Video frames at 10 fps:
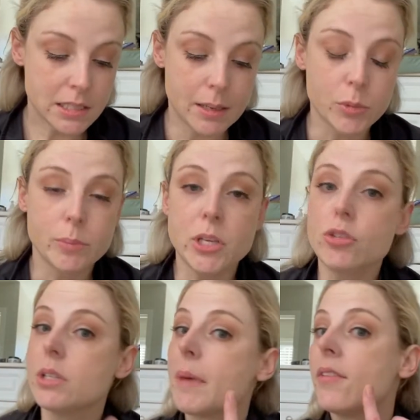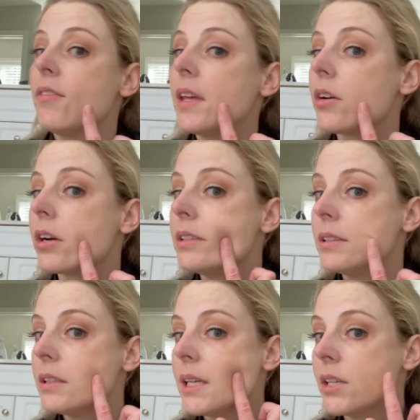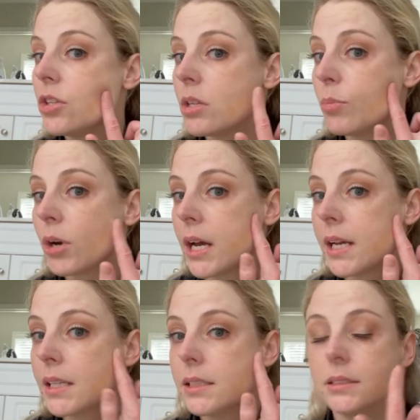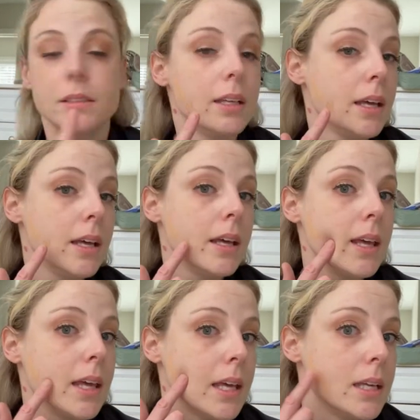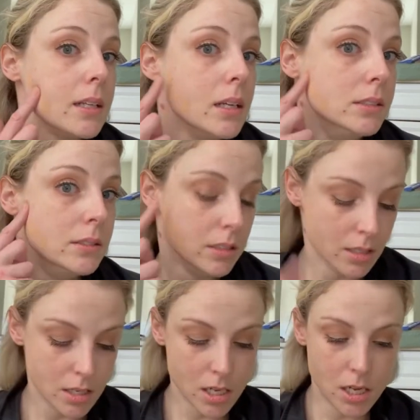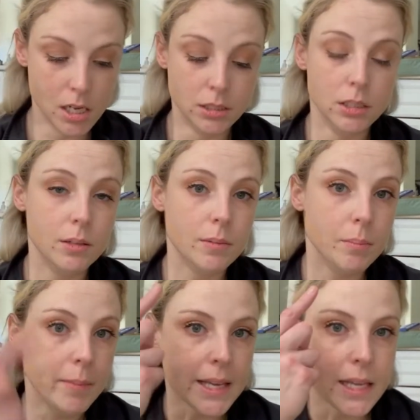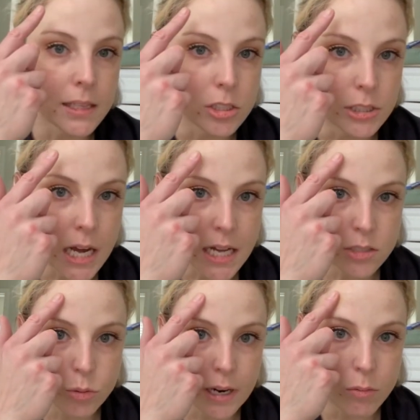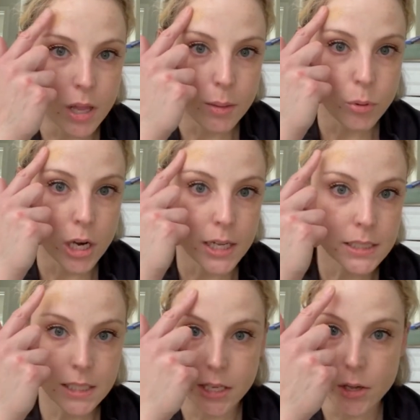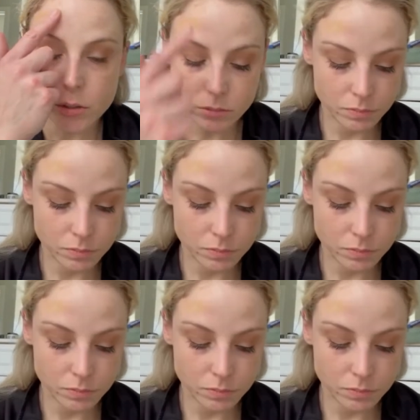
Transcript: I'm going to be using my finger into the product and making little dots where I want the product to go.